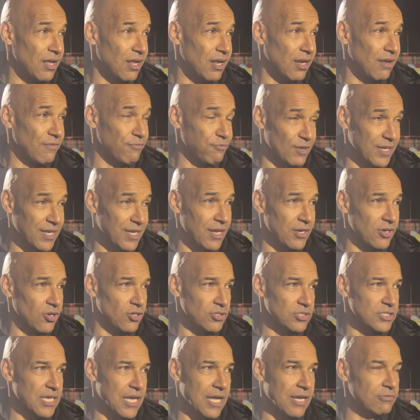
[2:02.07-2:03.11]
if we get
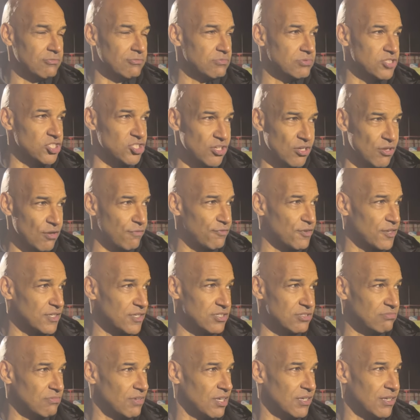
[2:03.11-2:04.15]
knocked out. The
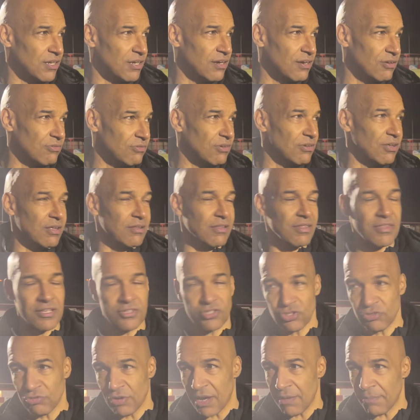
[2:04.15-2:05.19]
surface, you know, the
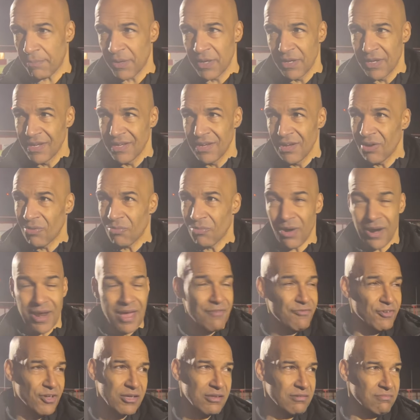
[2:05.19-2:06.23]
trip,
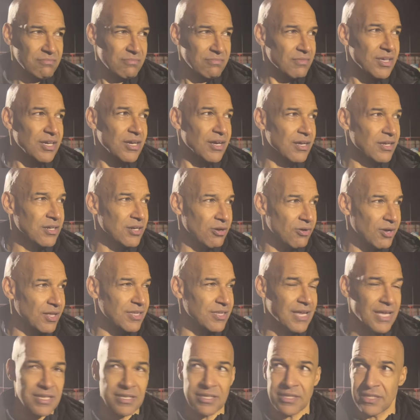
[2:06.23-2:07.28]
whatever, you know, at
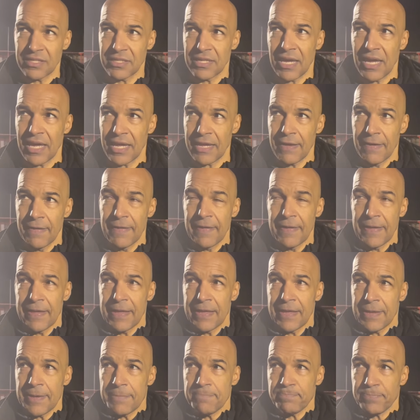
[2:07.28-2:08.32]
the end of the day,
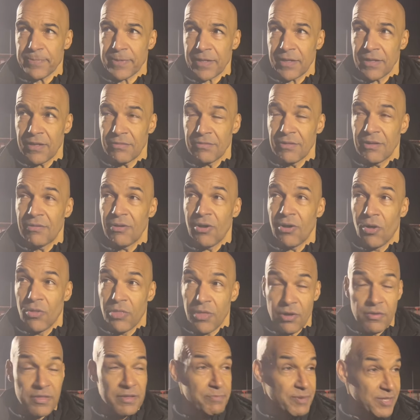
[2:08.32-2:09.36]

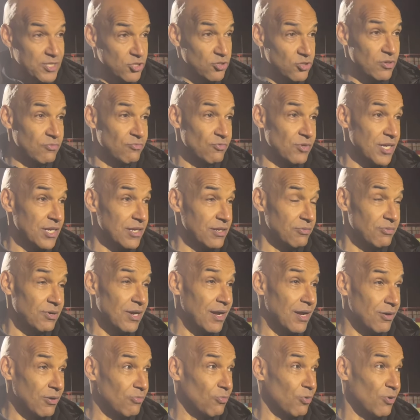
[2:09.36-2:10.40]
although they've been doing really,
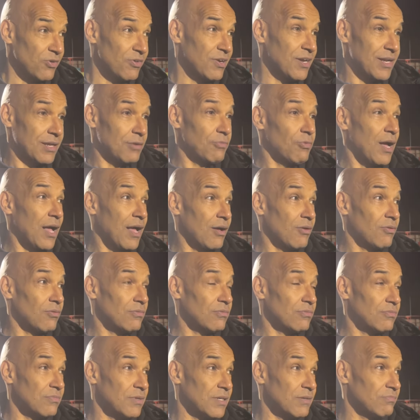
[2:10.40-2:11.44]
really well,
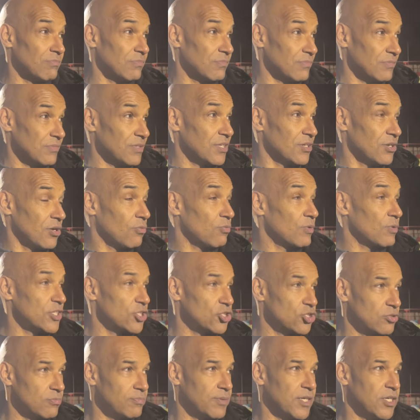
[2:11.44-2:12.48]
we
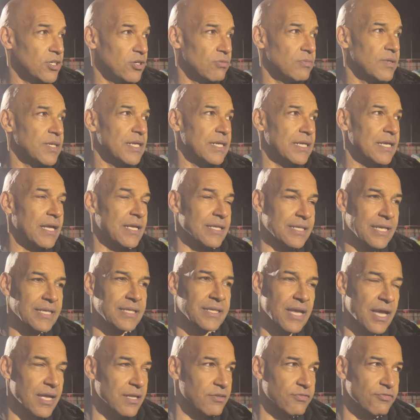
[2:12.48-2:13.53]
should be coming
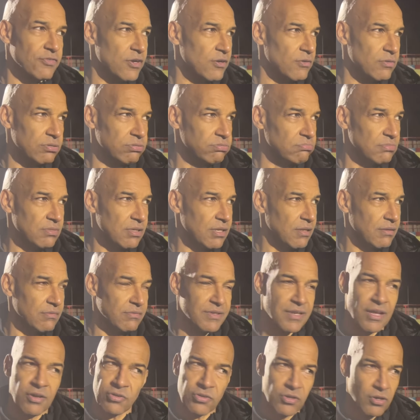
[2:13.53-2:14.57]
and getting through.
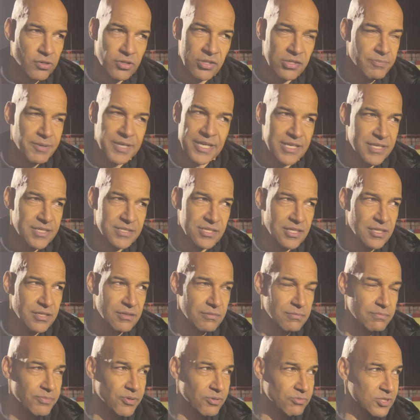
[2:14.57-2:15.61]
Not going to be easy,
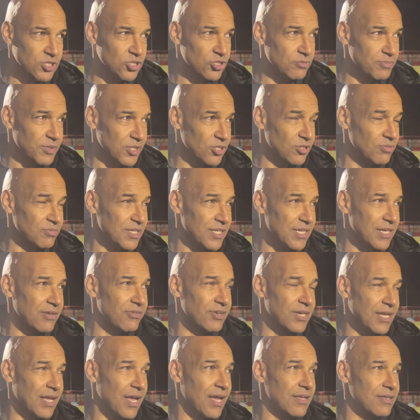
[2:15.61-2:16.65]
but we should be coming here
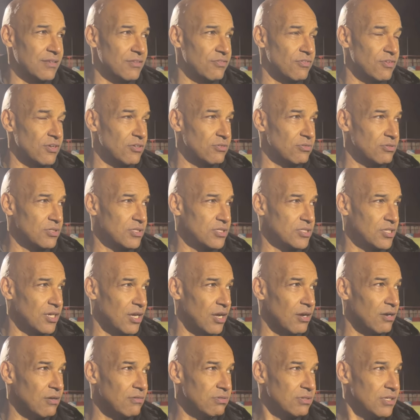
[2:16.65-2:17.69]
and getting through.
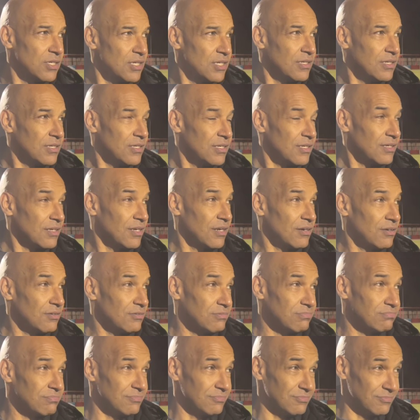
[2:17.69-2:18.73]
So, you
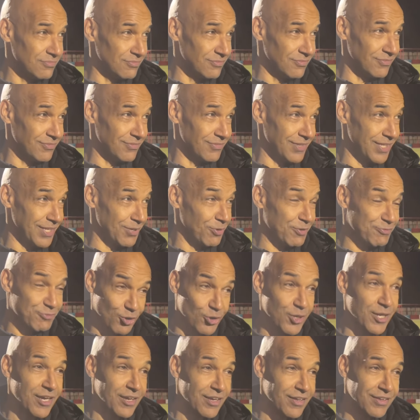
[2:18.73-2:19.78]
know, we've
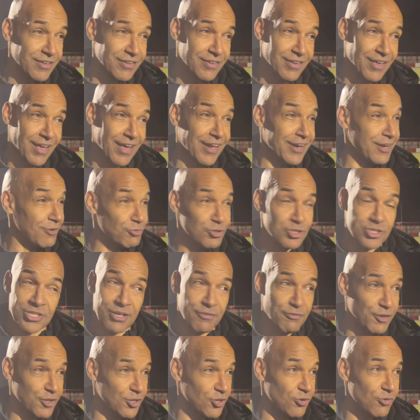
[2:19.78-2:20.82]
done it, and it was
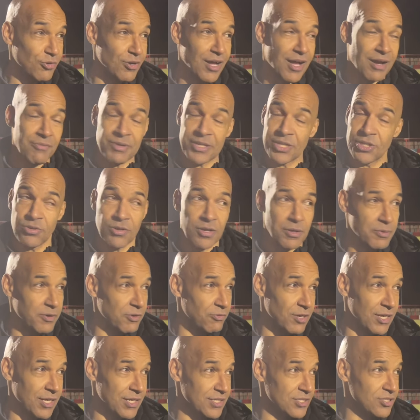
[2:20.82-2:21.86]
difficult, and we knew it'd be
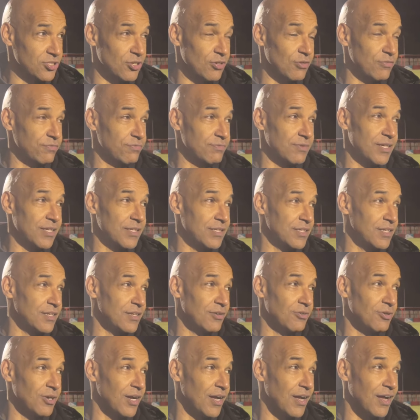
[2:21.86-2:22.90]
really tough. And you
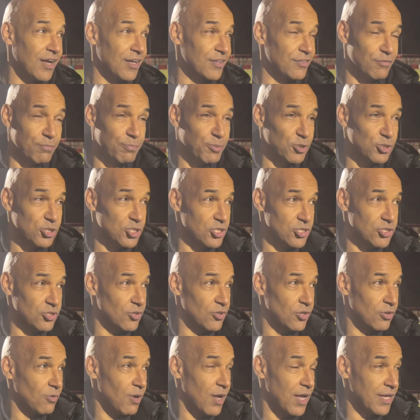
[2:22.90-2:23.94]
know, I have pushed us
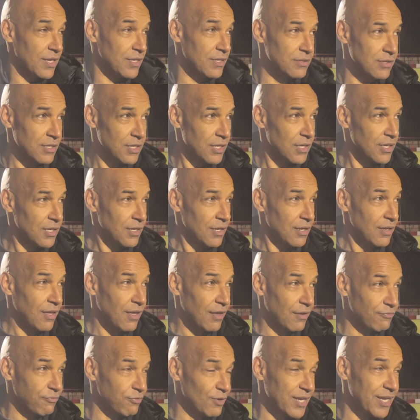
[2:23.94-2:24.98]
all the way. And
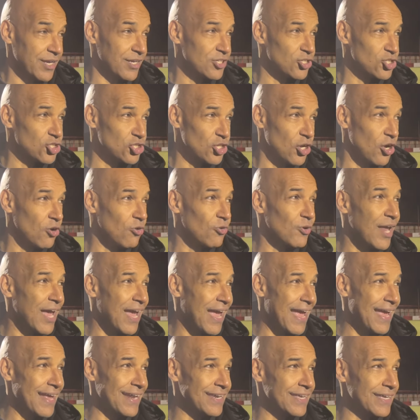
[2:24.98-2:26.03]
if we had
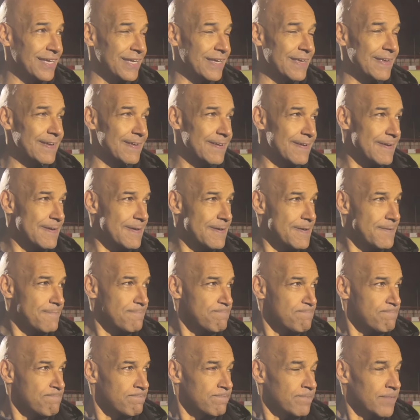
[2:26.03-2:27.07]
shown any
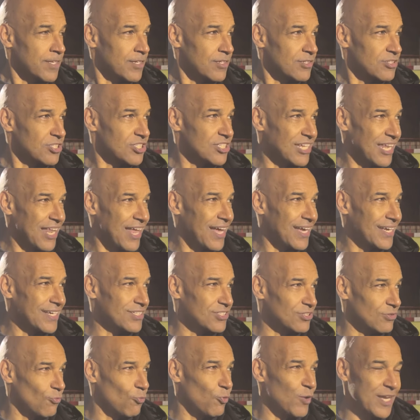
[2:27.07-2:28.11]

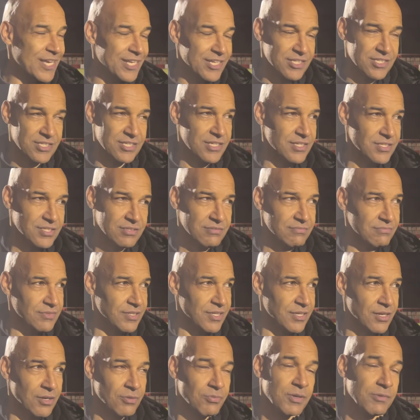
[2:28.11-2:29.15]
slight weaknesses,
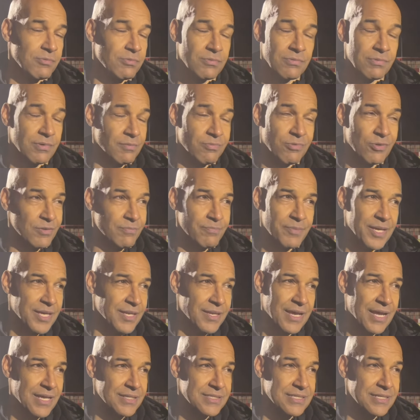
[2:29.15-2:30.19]
you know, we wouldn't be in
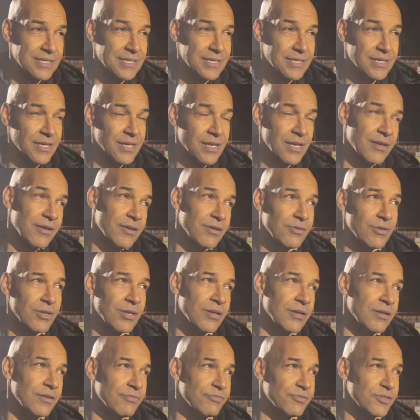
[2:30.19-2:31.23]
the answer
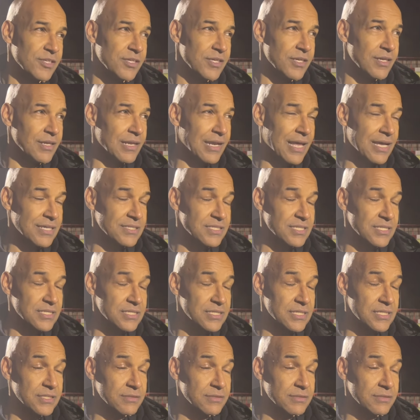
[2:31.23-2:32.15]
for the last 16.